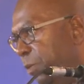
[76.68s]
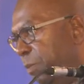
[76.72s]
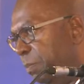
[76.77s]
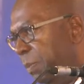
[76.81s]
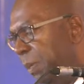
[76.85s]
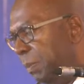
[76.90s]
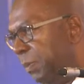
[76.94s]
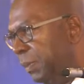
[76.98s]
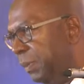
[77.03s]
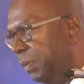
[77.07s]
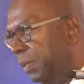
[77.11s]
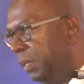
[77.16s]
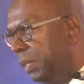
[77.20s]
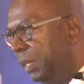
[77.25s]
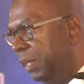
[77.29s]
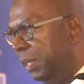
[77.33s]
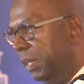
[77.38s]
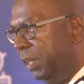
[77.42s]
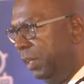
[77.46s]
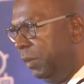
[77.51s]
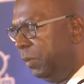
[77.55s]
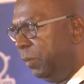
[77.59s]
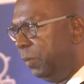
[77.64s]
poor people
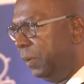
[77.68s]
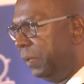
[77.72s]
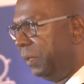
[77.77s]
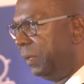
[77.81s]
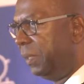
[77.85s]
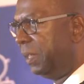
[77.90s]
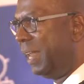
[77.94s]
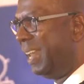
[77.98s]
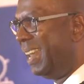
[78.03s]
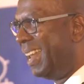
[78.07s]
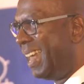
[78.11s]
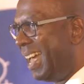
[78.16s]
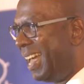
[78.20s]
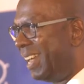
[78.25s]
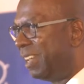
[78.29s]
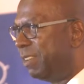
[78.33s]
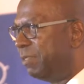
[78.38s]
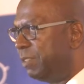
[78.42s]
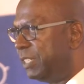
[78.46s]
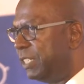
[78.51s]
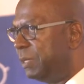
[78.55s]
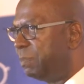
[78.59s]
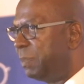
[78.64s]
with lack
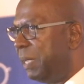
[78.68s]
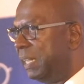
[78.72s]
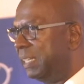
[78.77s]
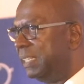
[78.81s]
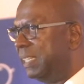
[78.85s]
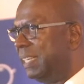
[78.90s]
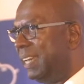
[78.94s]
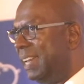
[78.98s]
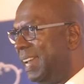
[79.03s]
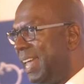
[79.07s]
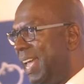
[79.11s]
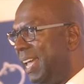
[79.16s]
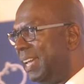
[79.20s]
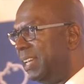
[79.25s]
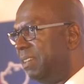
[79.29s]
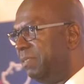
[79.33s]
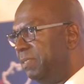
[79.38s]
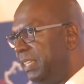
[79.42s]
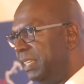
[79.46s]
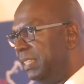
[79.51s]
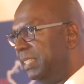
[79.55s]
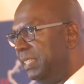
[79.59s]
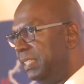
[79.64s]
of respect and lack
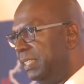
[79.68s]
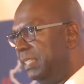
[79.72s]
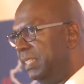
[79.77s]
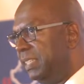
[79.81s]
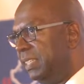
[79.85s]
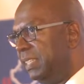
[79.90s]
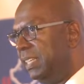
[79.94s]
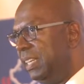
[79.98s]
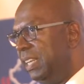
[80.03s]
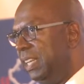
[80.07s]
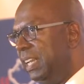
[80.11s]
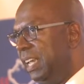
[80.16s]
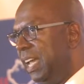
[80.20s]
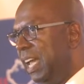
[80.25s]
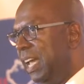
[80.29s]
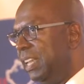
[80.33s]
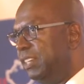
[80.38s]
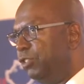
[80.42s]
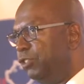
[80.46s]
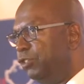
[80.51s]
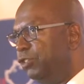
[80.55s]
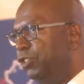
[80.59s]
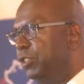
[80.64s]
of dignity,
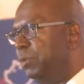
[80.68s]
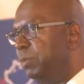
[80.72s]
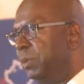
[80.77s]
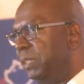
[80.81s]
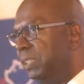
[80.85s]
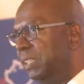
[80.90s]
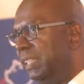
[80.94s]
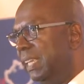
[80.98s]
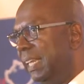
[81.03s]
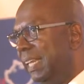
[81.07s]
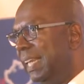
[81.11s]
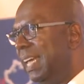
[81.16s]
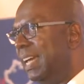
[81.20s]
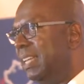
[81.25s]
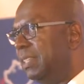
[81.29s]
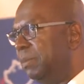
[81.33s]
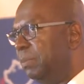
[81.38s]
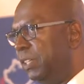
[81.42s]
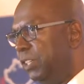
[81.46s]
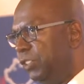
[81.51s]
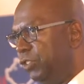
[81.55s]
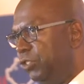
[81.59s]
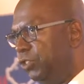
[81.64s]
and assuming that they can't
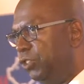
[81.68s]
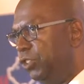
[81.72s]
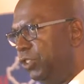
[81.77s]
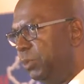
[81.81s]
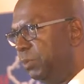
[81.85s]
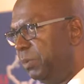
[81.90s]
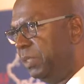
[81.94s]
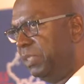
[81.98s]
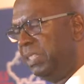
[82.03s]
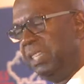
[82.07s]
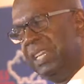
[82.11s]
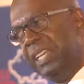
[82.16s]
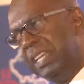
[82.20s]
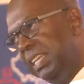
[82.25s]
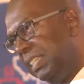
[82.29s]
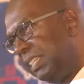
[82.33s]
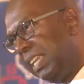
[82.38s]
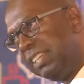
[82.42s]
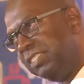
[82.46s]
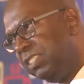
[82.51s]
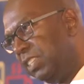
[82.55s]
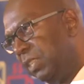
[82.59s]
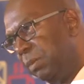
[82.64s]
be consumers is
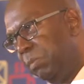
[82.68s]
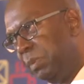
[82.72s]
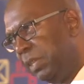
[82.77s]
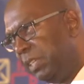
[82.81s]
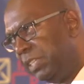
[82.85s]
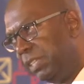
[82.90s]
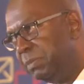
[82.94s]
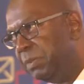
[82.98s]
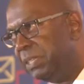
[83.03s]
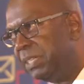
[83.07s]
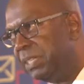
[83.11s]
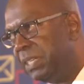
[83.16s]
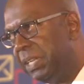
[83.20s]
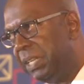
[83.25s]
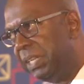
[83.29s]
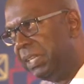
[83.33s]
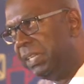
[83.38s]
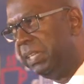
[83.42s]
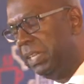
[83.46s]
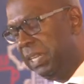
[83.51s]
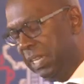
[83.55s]
actually the biggest mistake